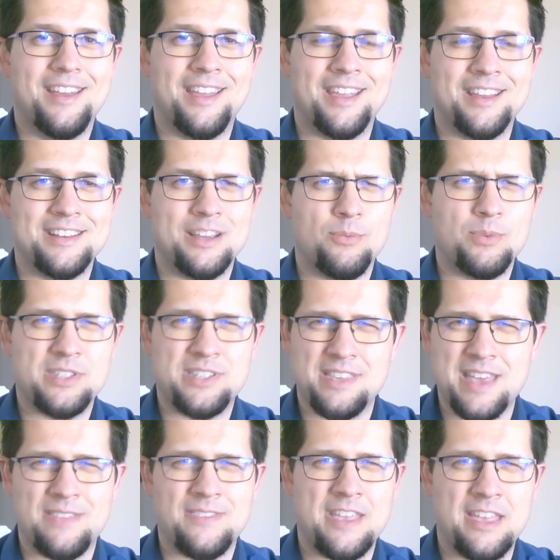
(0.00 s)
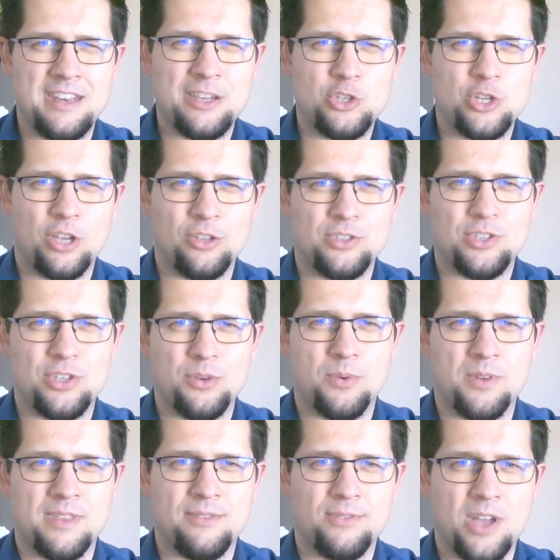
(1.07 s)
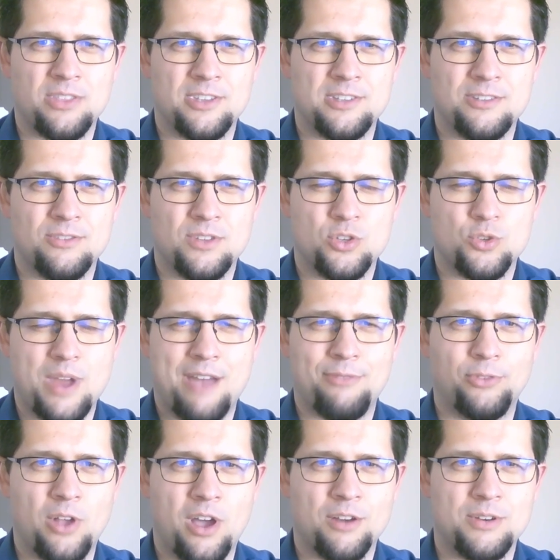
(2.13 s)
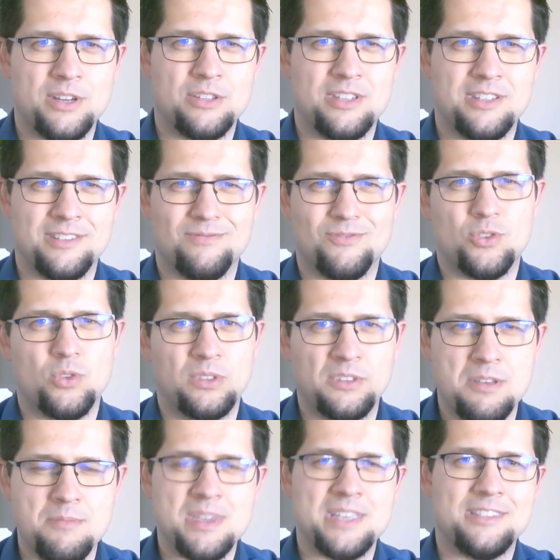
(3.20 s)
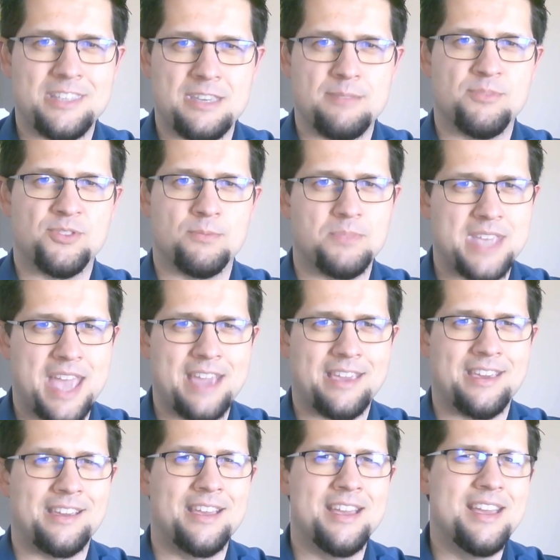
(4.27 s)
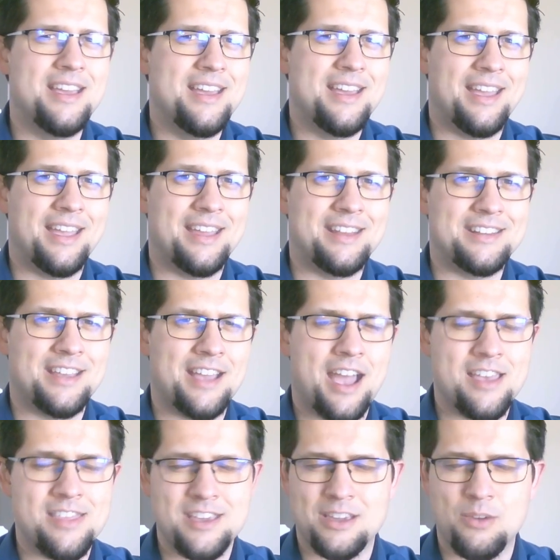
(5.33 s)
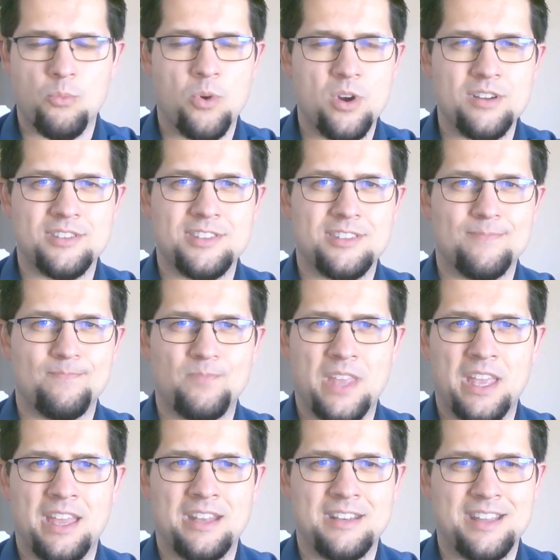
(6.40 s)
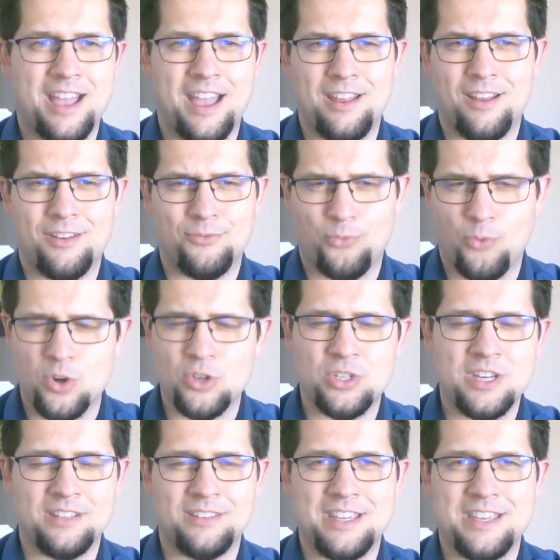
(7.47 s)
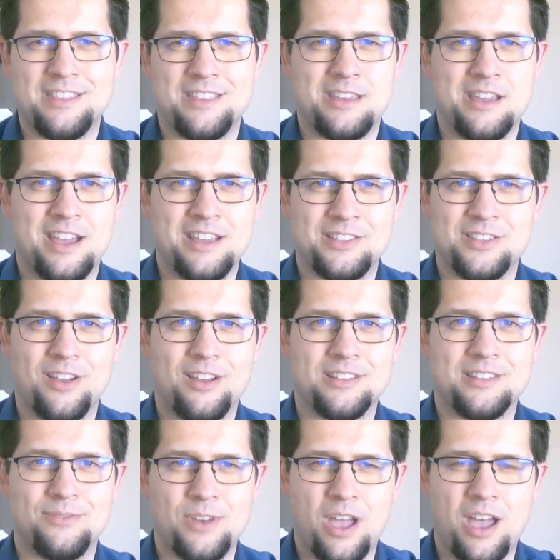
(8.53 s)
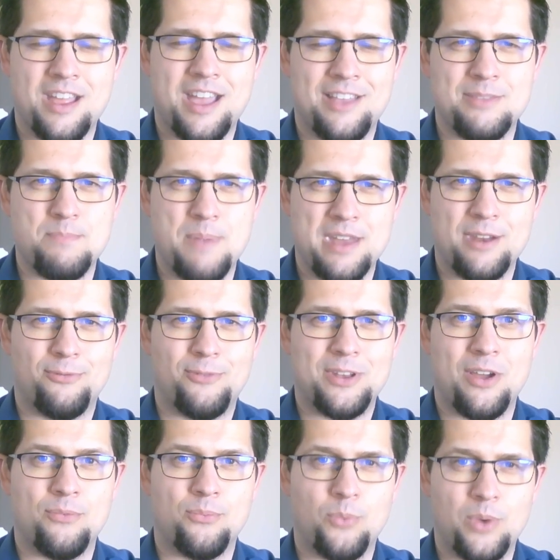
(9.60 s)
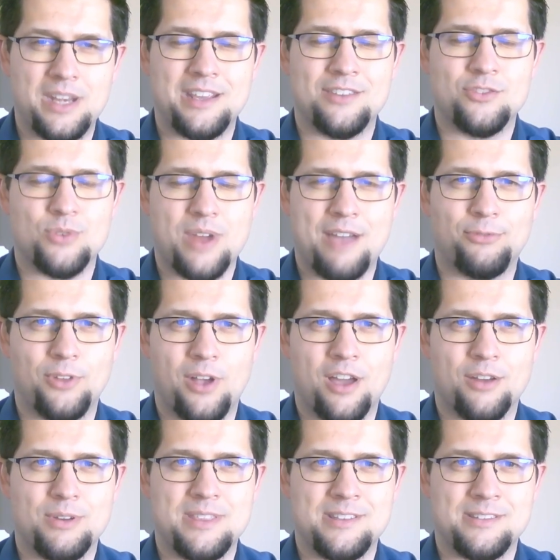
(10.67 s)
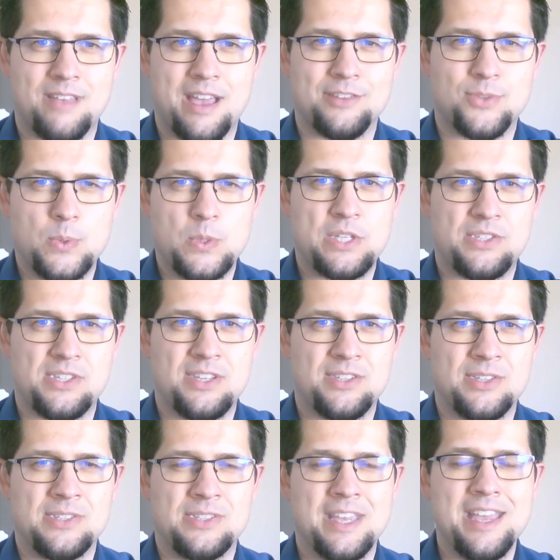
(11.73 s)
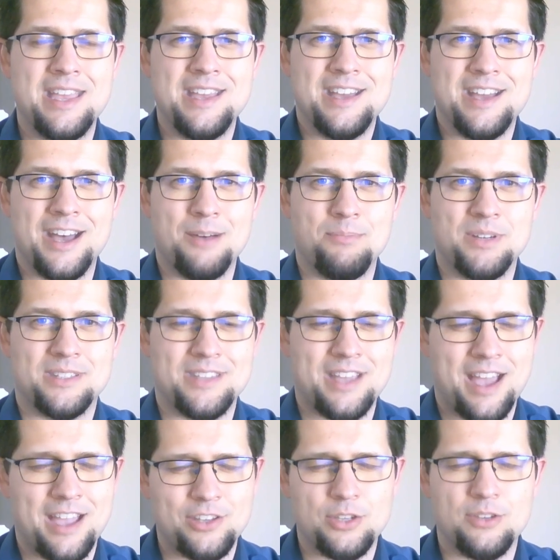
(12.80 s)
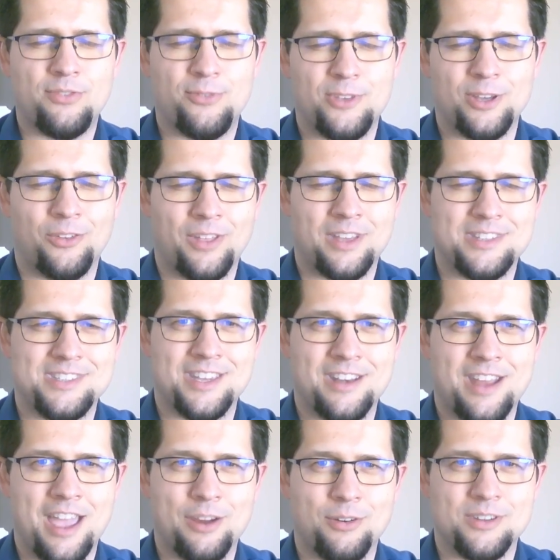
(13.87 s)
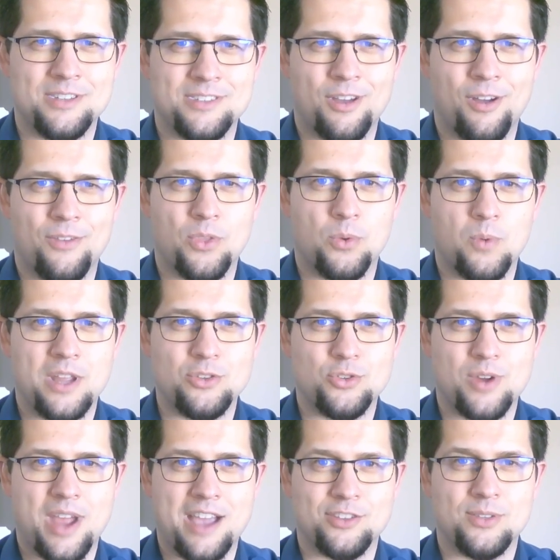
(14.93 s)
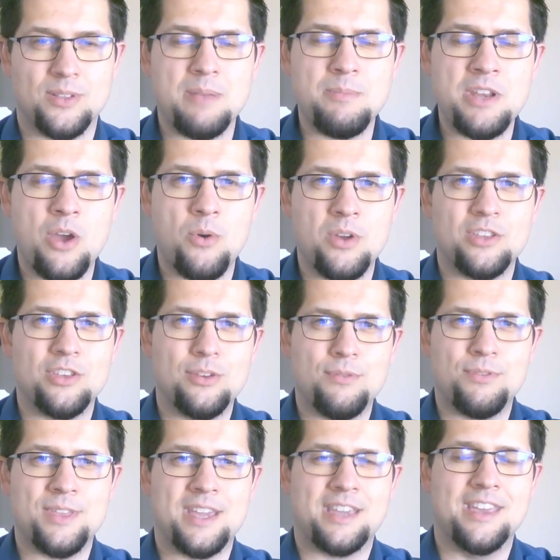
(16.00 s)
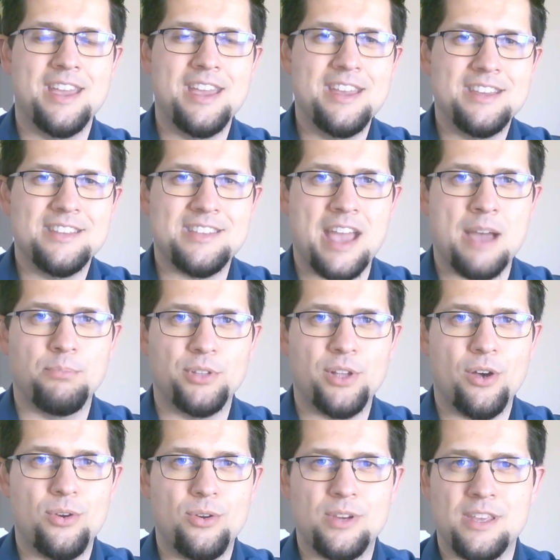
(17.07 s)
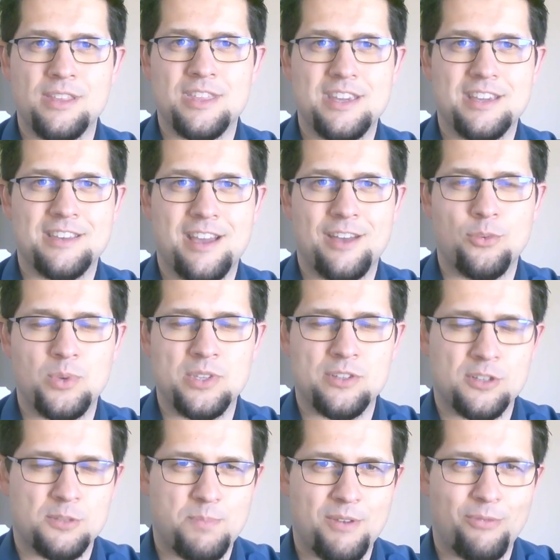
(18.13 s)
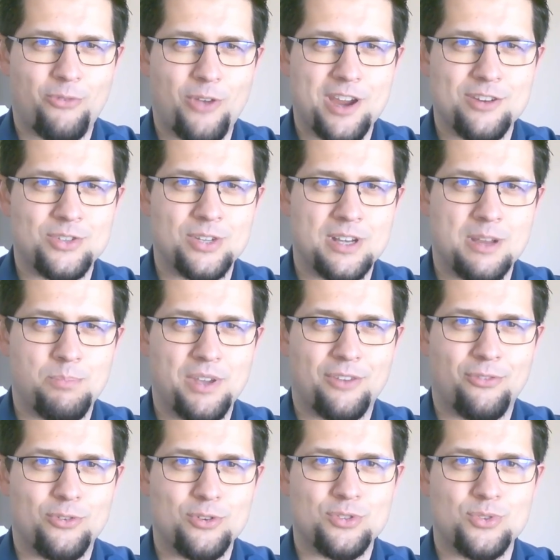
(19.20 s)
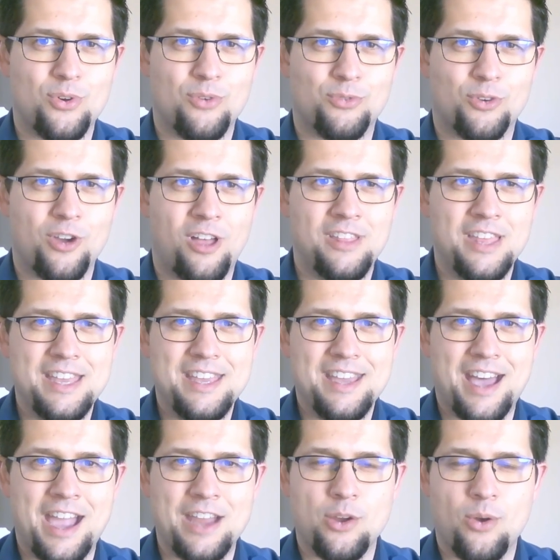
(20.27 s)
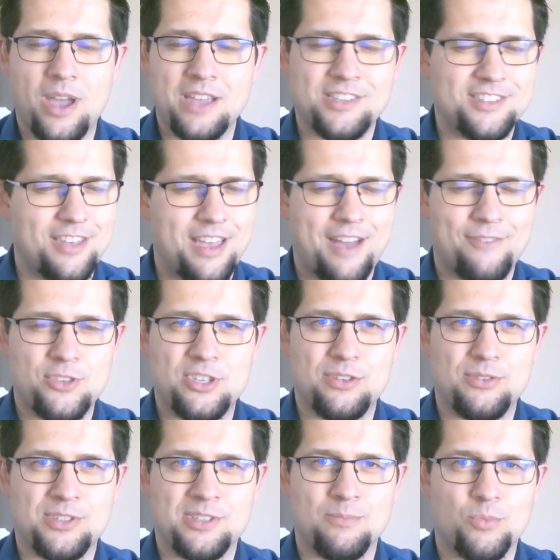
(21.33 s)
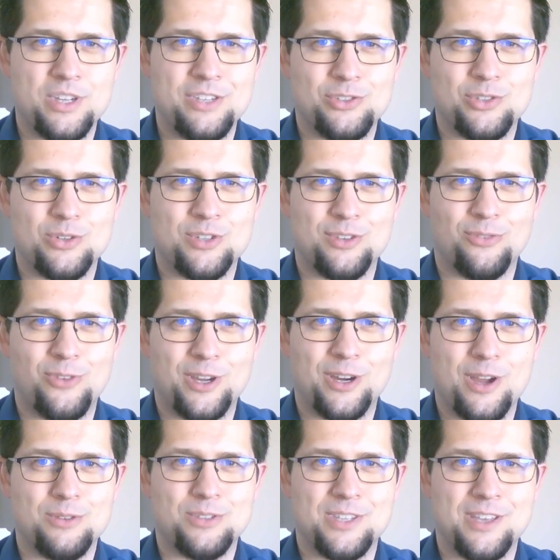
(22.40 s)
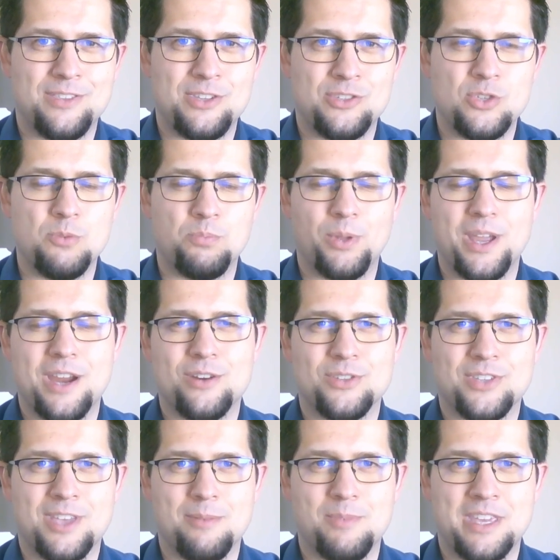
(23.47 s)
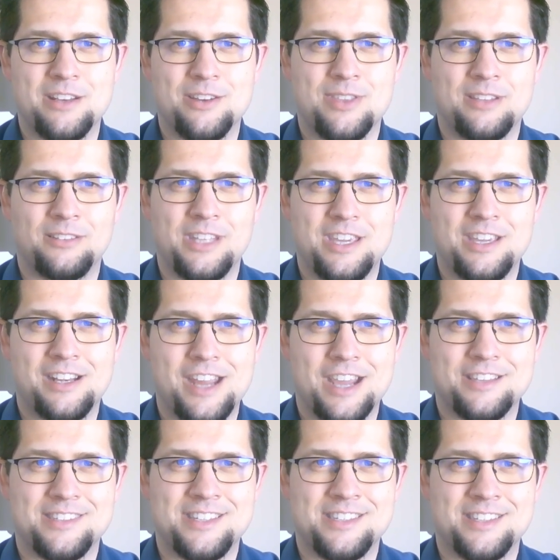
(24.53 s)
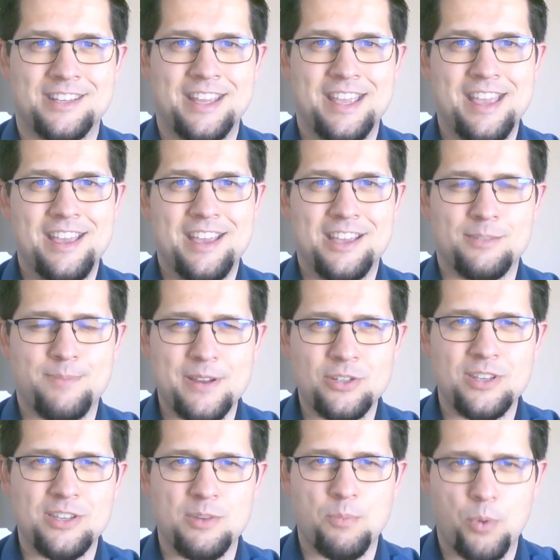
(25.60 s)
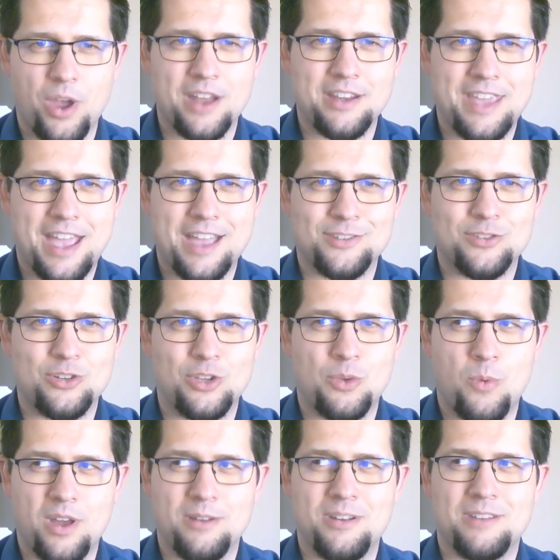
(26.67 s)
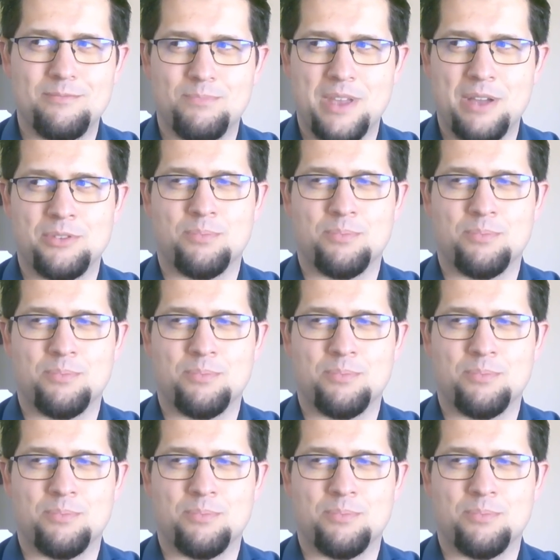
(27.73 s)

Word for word: And uh, we see that in the NHL too, where they've got the, the draft lottery to limit teams from tanking. And uh, I think it works. And I, unfortunately, the Ice Dogs have not had the benefit of winning a draft lottery these last three seasons. Uh, but I do feel that uh, Niagara is on the right track. So let me know what you think down below, who do you think uh, the Windsor Spitfires are going to pick first overall? I know I still have to do some research to figure out uh, these new players coming into the league next season, especially as a broadcaster. You want to be able to